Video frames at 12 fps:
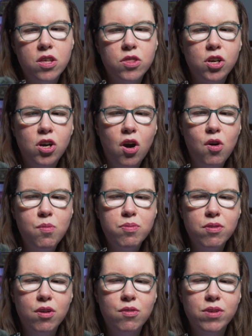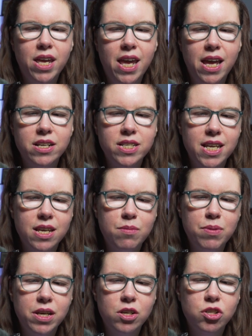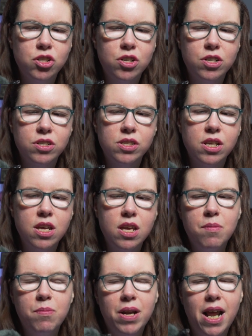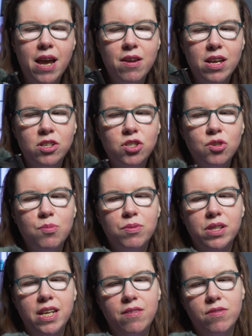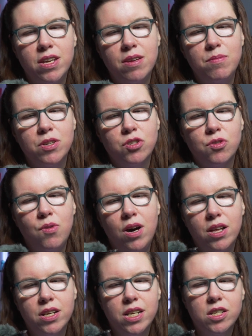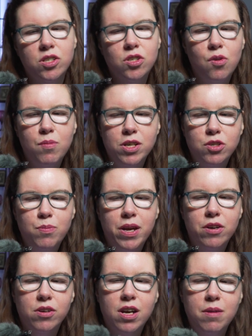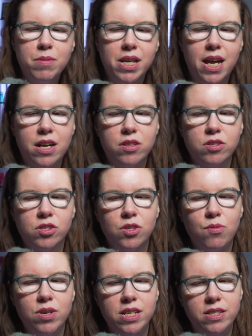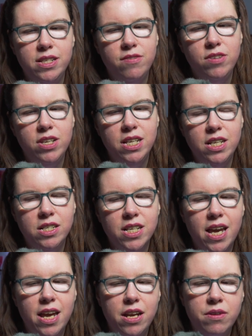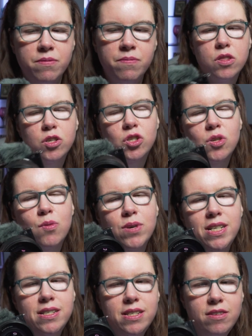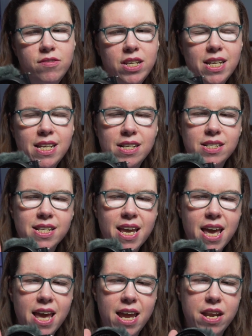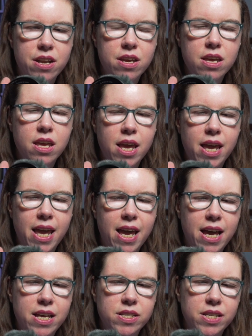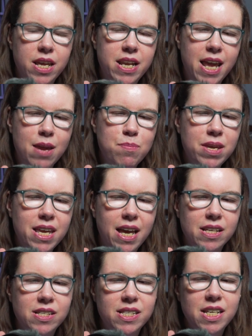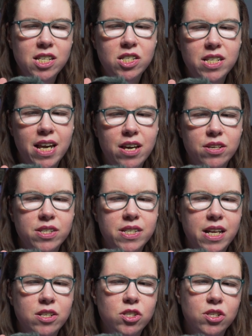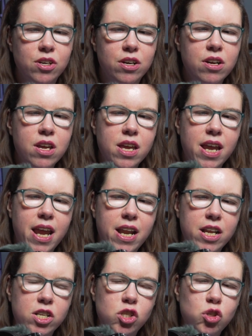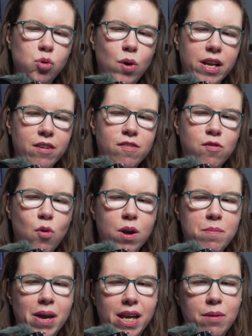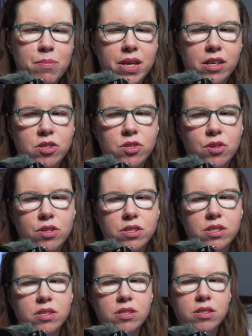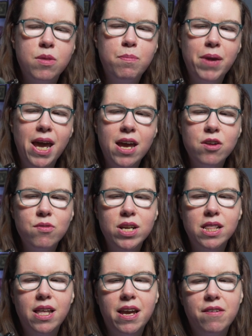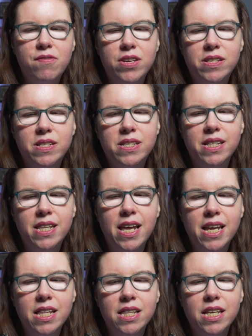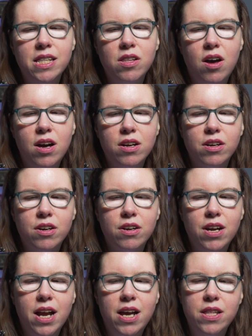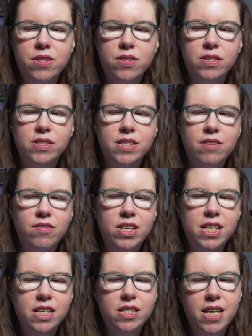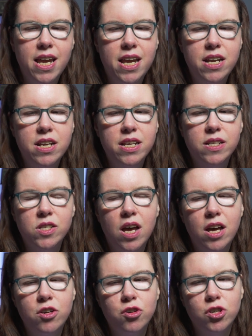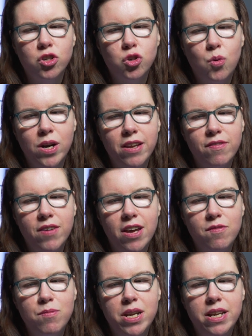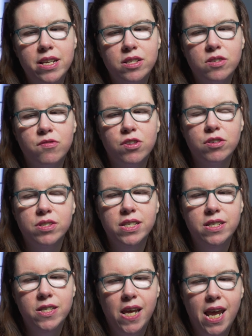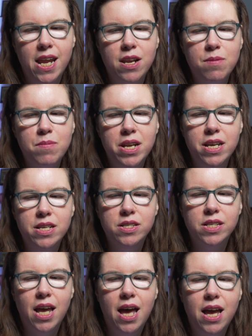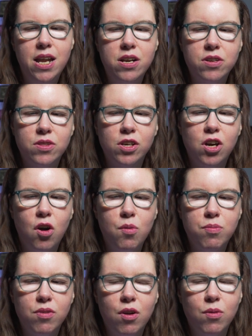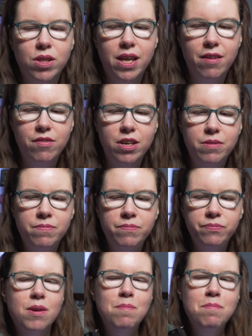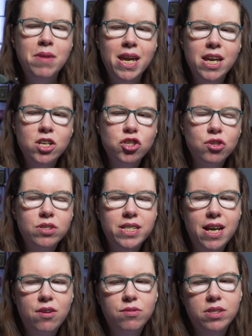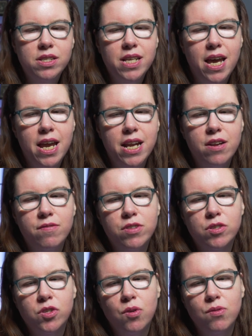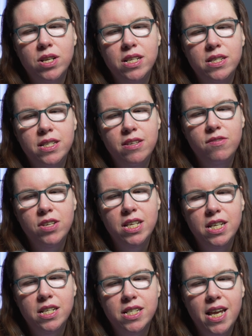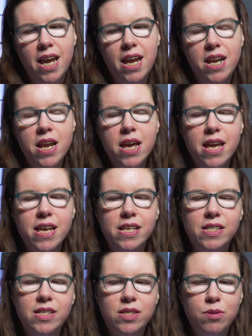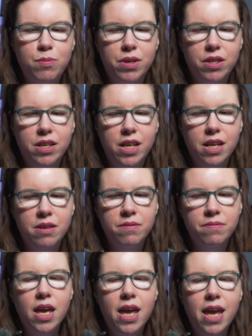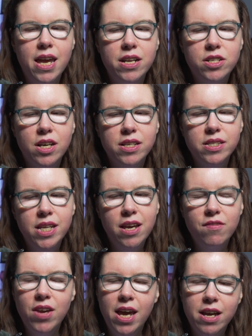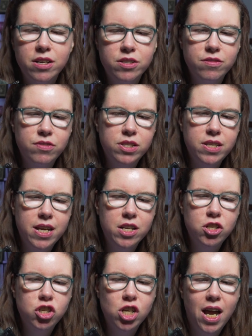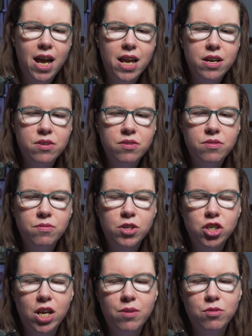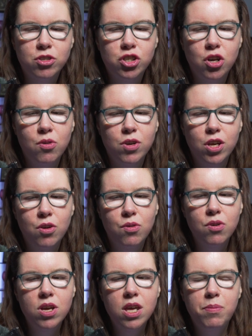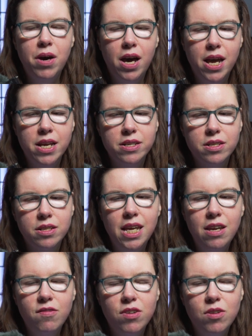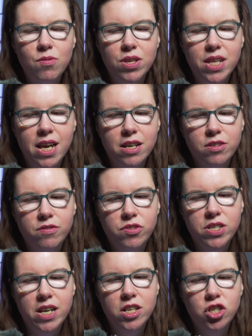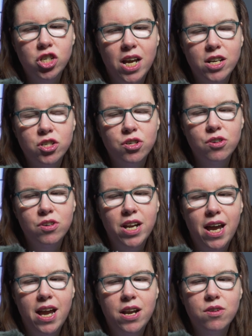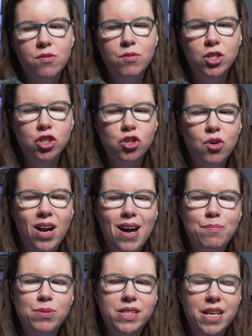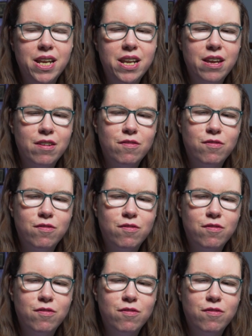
The GoPro can take pictures, but I do believe the image quality is so much better coming out of the Sony ZV-E10. The Sony ZV-E10 has an APS-C style sensor, and it's 24 megapixels. The battery life is slightly longer on the ZV-E10. It's 125 minutes versus the 80 minutes on the GoPro 11. The major downside of the Sony ZV-E10 is stability. It does have active steady shot, which I will show you. But even with active steady shot turned on, which crops in at